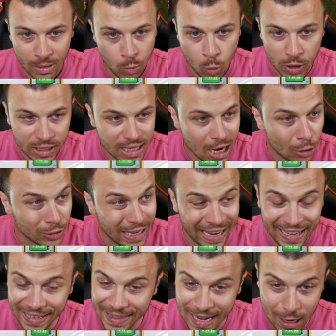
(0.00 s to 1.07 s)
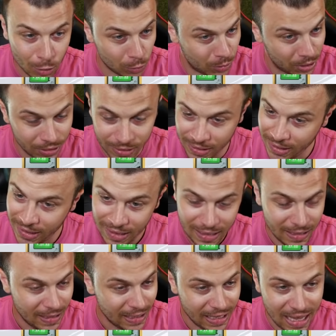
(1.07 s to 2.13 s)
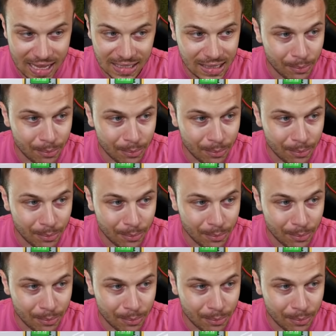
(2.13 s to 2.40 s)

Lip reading: Without any doubt, he's